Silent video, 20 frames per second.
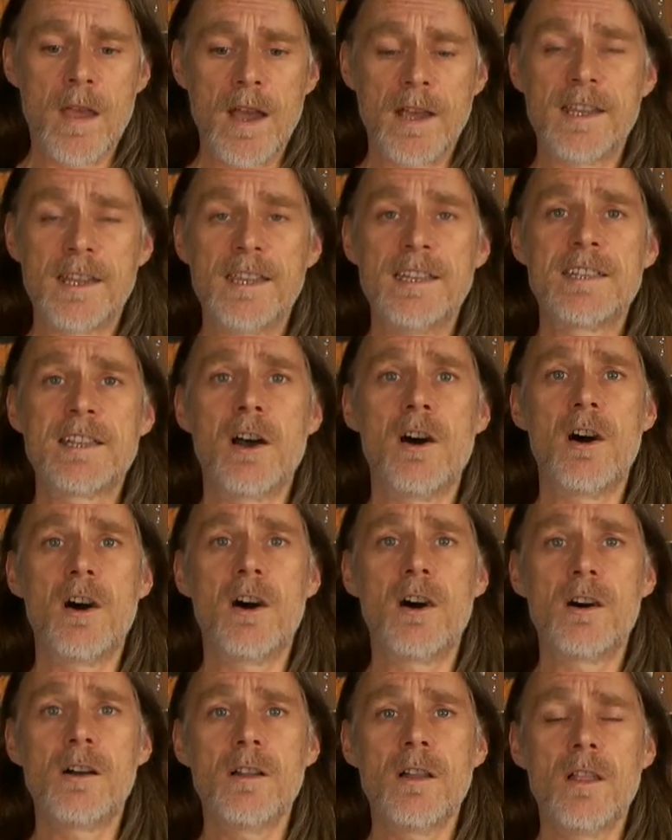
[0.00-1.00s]
a
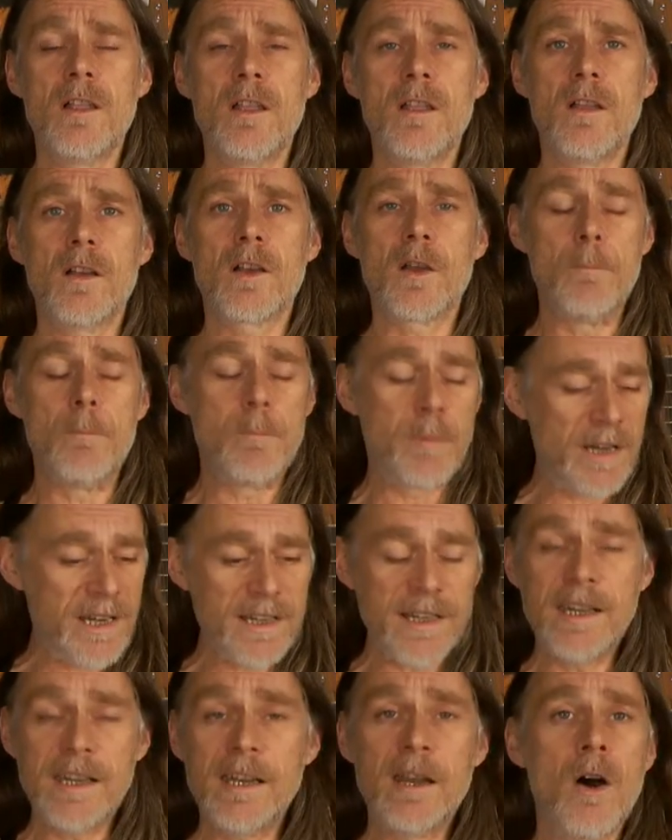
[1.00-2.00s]
guitar
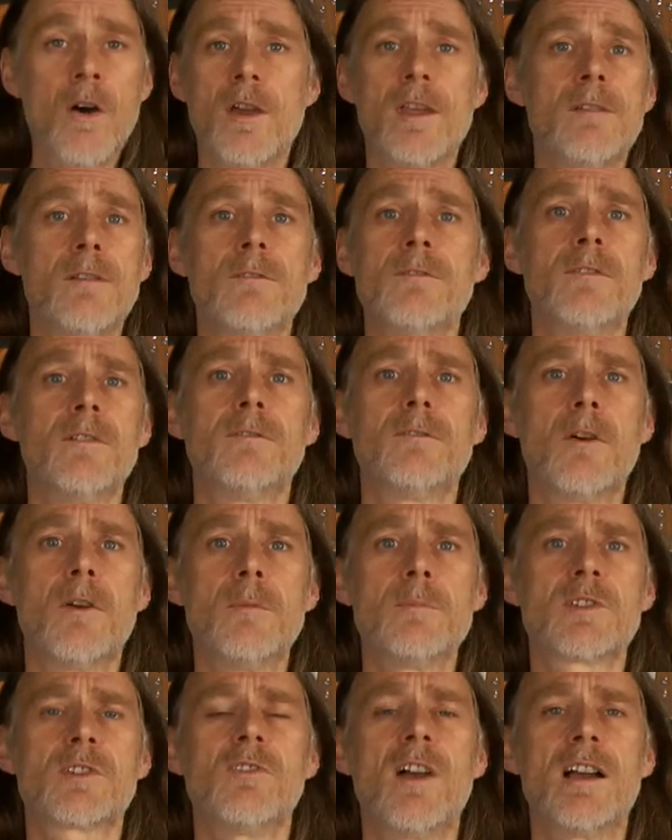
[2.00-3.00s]
completely live
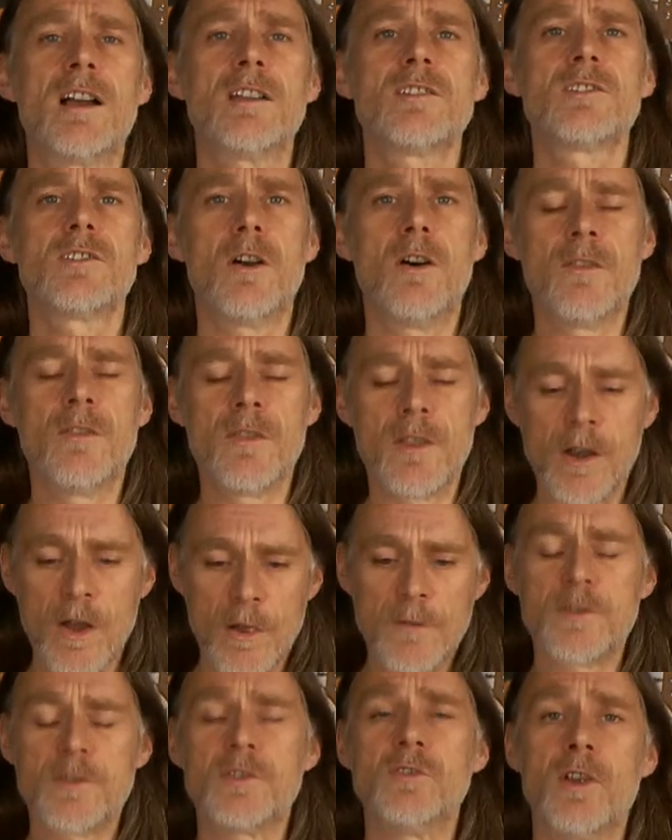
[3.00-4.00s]
from scratch on the
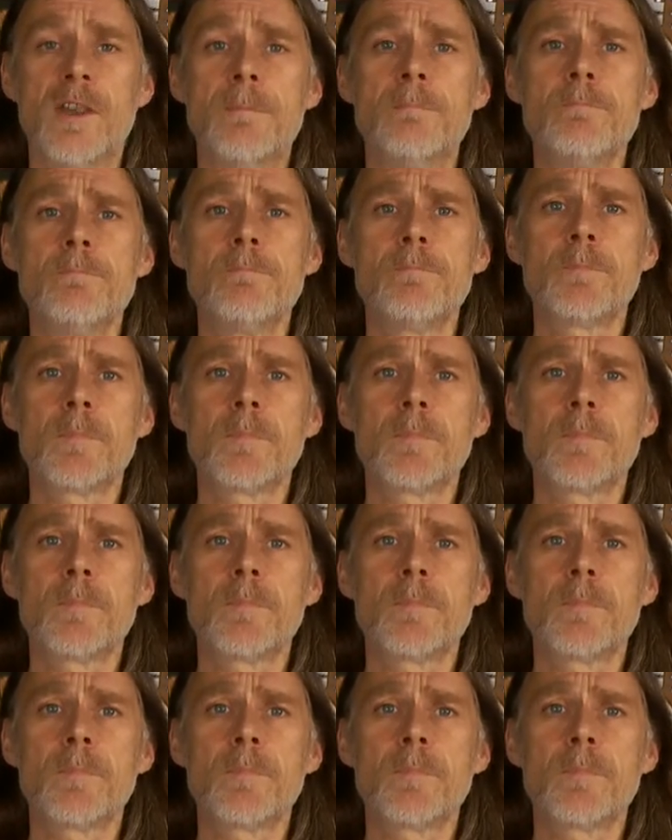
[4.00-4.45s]
live stream,